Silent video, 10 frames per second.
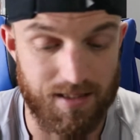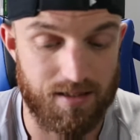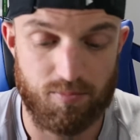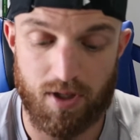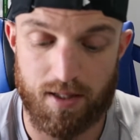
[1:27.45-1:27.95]
This
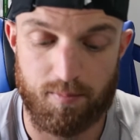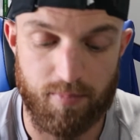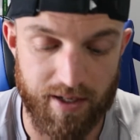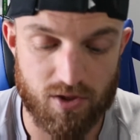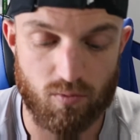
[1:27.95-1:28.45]
is probably the
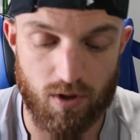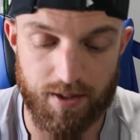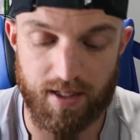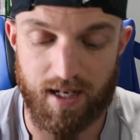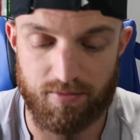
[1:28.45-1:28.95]
best
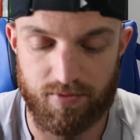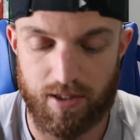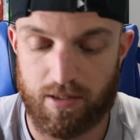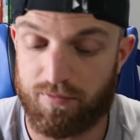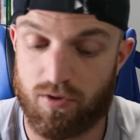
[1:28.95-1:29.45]
one that I
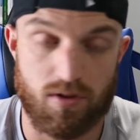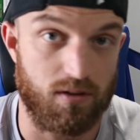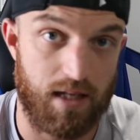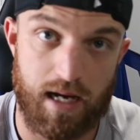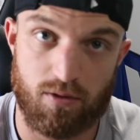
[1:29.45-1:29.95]
found. I've used a
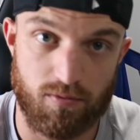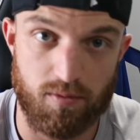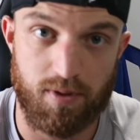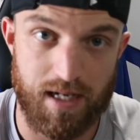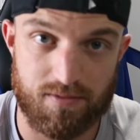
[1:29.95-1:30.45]
lot over
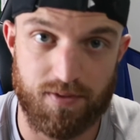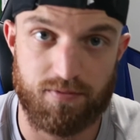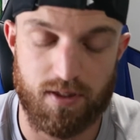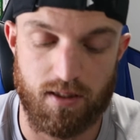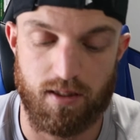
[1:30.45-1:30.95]
the past
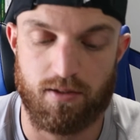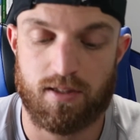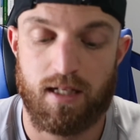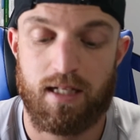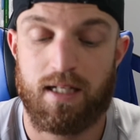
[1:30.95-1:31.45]
15 years.